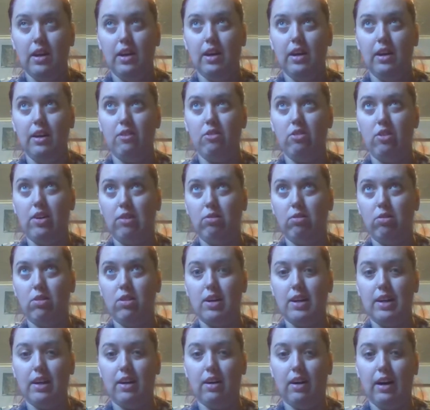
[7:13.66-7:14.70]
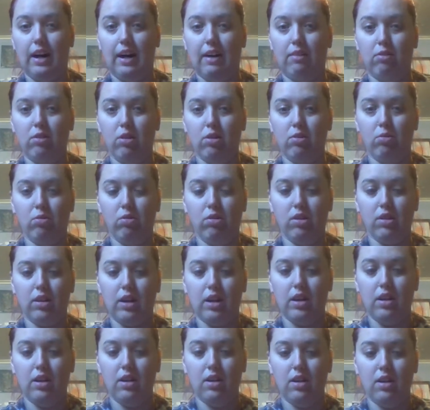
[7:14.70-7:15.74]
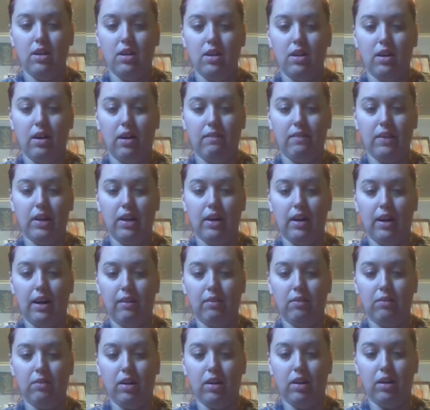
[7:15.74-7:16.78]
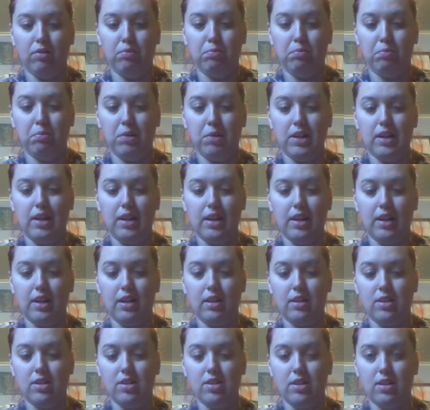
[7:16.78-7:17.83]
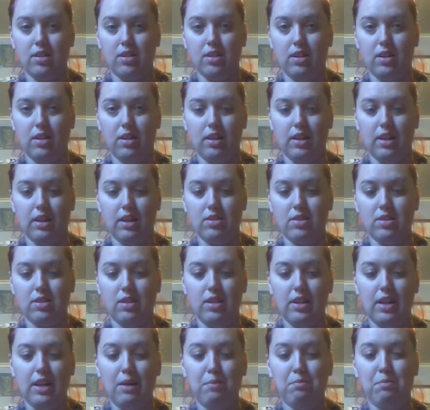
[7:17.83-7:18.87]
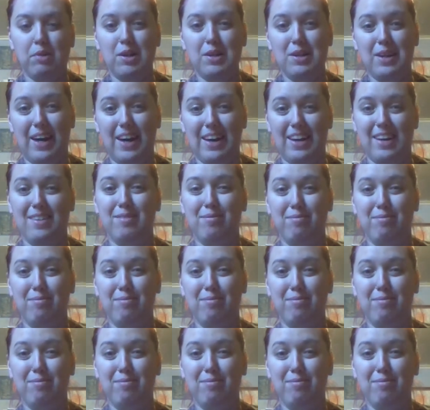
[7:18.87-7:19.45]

if I work here, I will work. I mean, I'm off Monday and Sun. Yeah, Sunday and Monday.